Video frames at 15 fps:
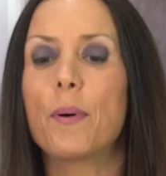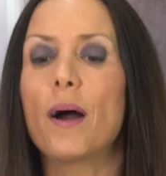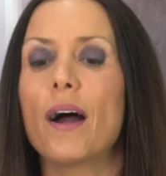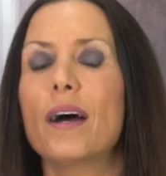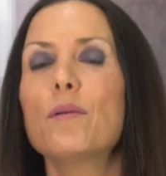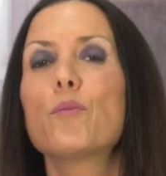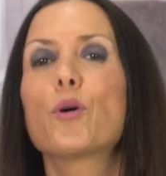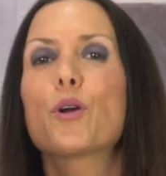
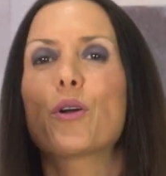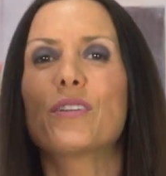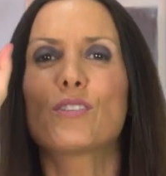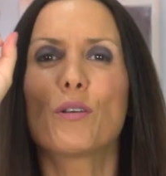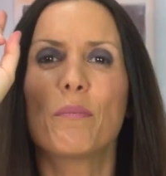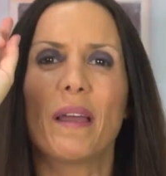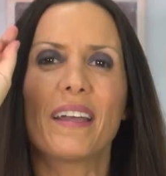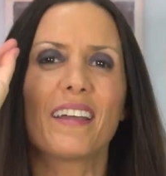But we're going
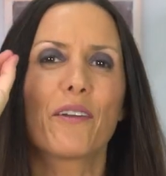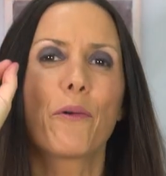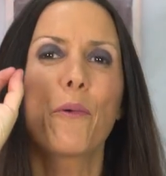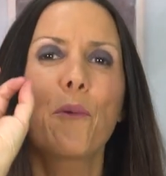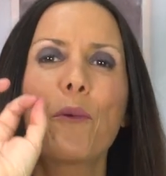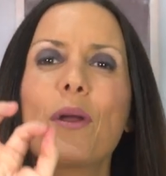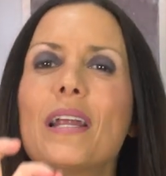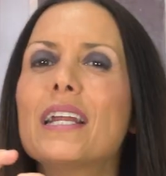to make it
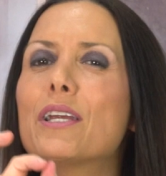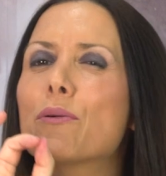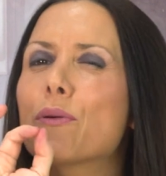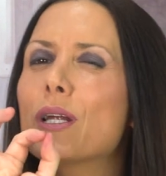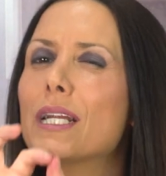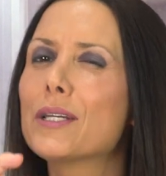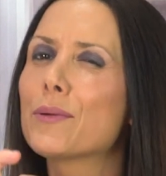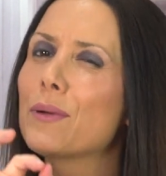
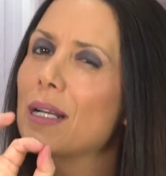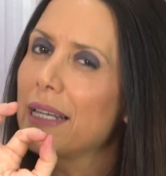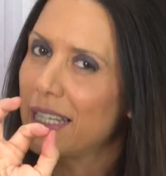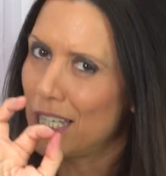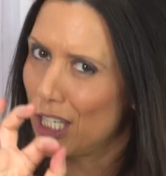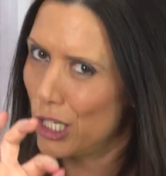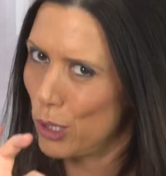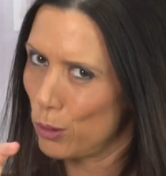really
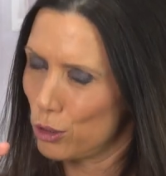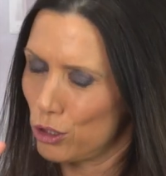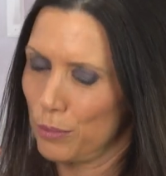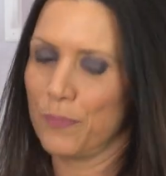cute.